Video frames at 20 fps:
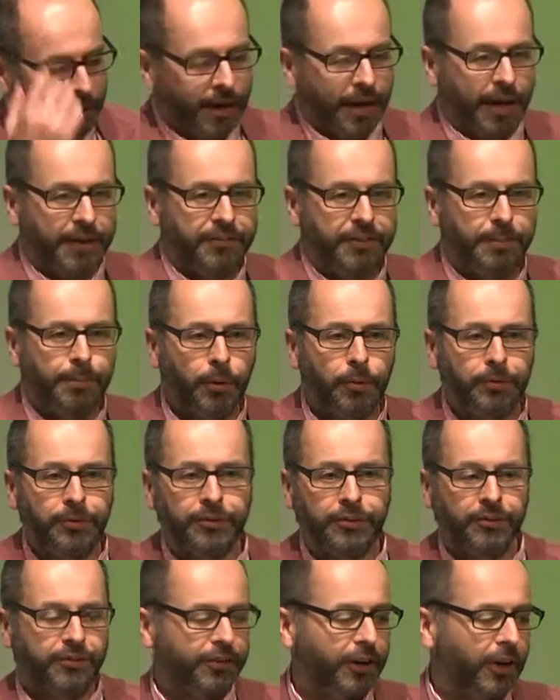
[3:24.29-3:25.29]
it's important
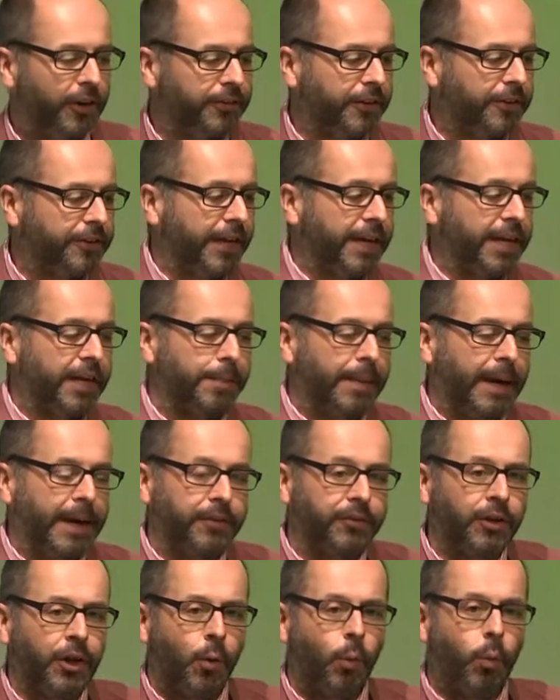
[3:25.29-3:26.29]
to start to think
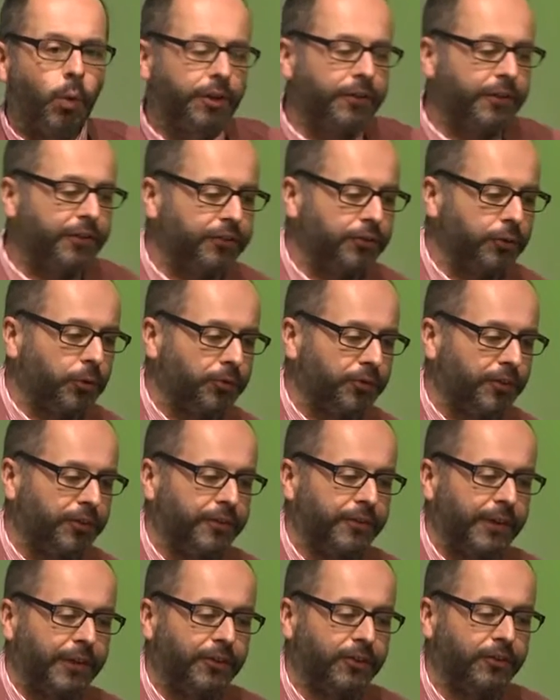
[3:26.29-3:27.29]
about what are the sources
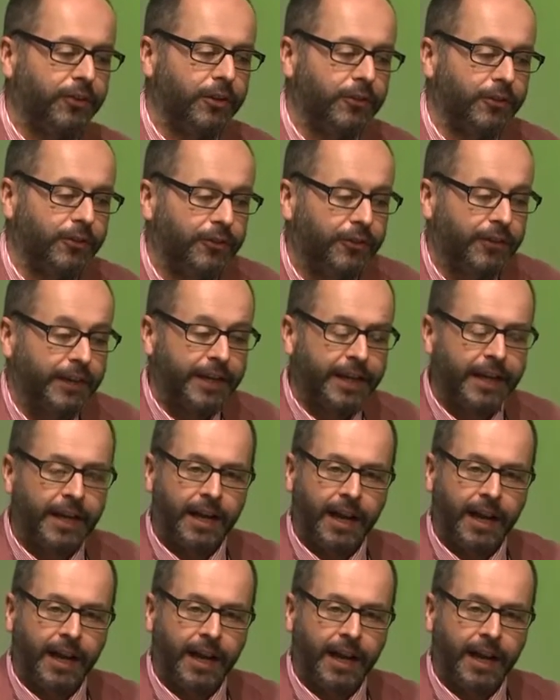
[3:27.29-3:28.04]
of uncertainty